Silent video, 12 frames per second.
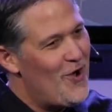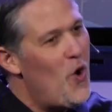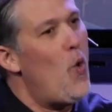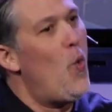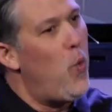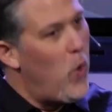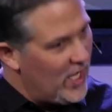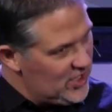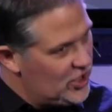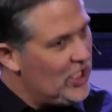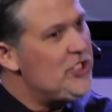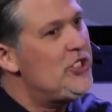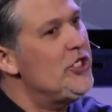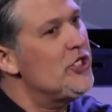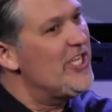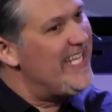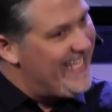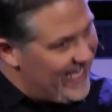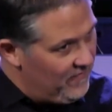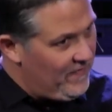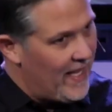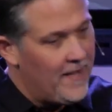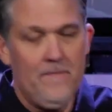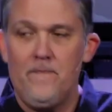What does your
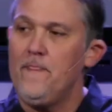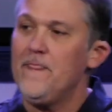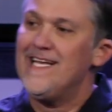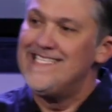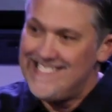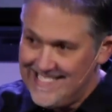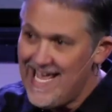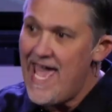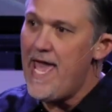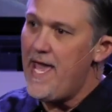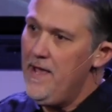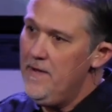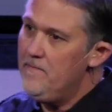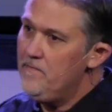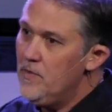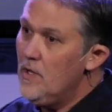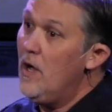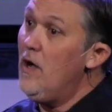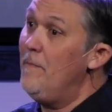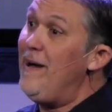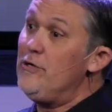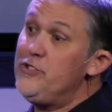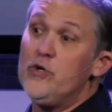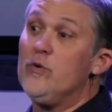giving say
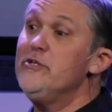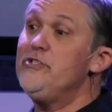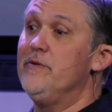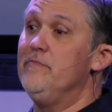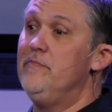about your worship?